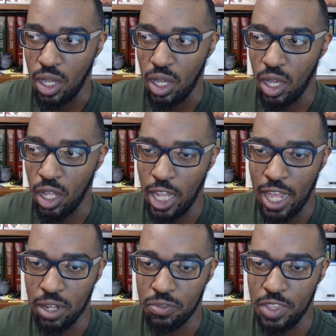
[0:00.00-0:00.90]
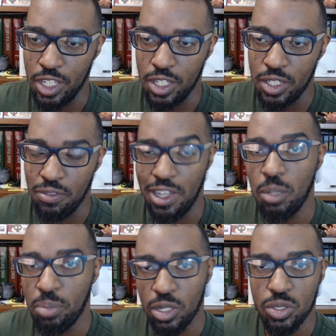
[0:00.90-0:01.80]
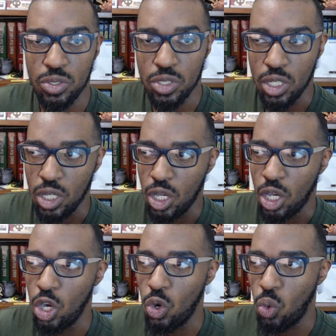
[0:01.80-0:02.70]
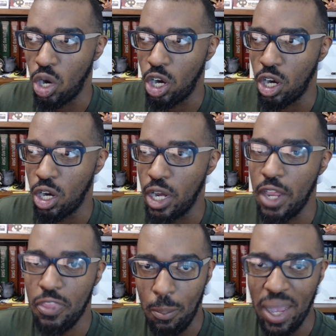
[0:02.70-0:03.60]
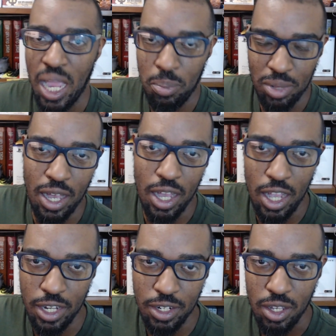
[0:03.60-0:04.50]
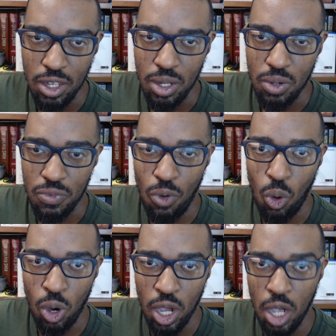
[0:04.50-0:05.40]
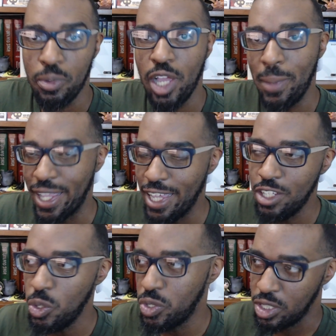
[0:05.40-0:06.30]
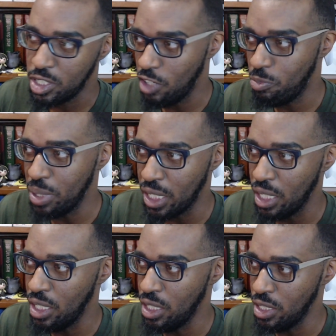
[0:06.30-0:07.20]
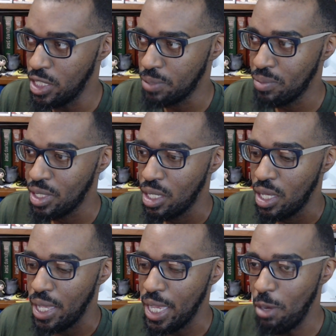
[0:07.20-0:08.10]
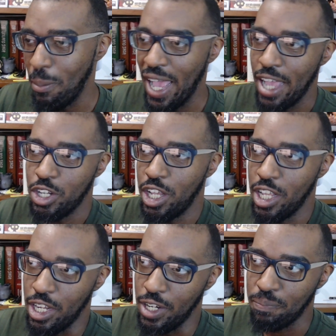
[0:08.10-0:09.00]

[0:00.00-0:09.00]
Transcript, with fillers: a lot of the developers who were in the pipeline for upcoming issues and stuff because imagine